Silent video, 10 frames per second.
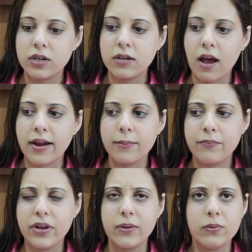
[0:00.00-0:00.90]
He
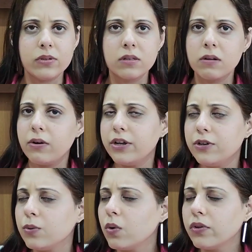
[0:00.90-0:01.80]
died when he was
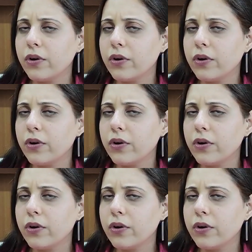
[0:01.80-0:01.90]
32 or